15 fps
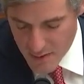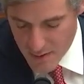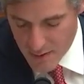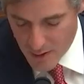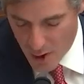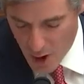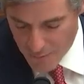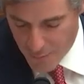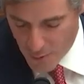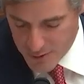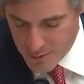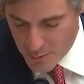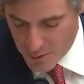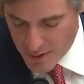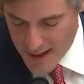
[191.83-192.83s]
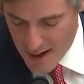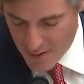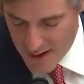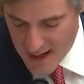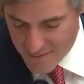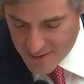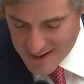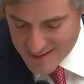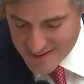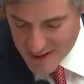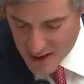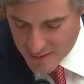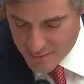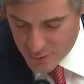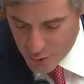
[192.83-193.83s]
law enforcement will now have a
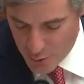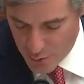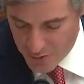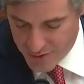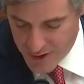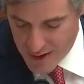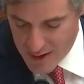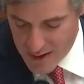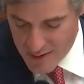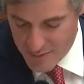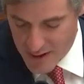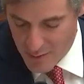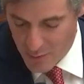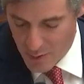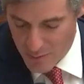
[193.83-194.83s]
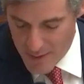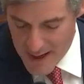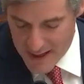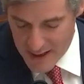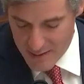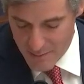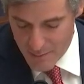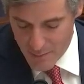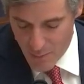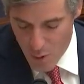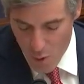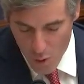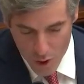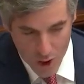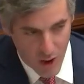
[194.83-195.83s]
set of tools that will make it
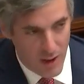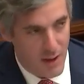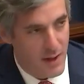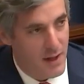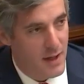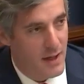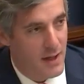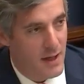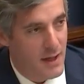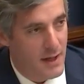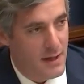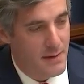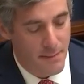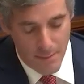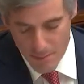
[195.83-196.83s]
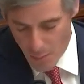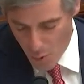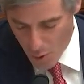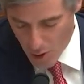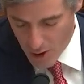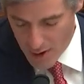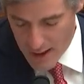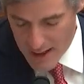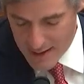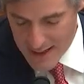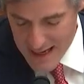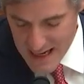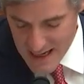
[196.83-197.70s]
more efficient